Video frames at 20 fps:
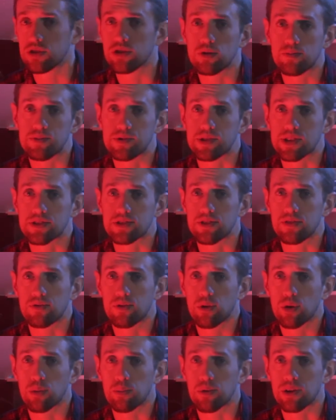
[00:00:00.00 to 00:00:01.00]
Doom
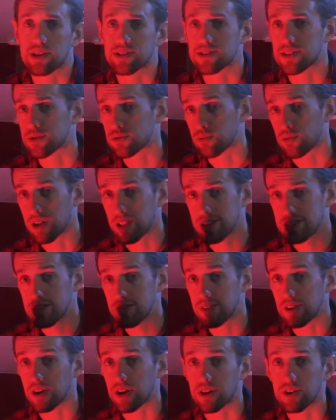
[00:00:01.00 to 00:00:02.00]
64 brings this
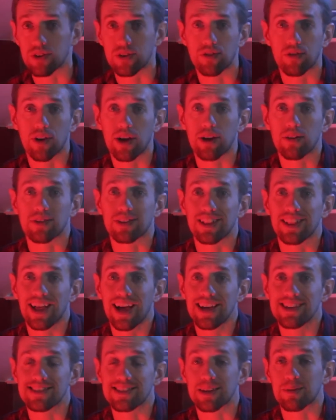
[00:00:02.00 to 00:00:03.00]
relatively underground
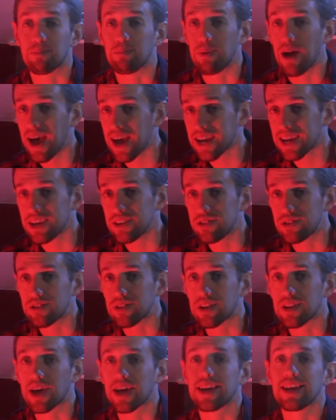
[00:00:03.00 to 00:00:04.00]
classic back into
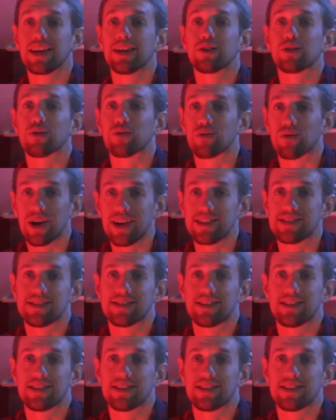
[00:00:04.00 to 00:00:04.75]
the light in great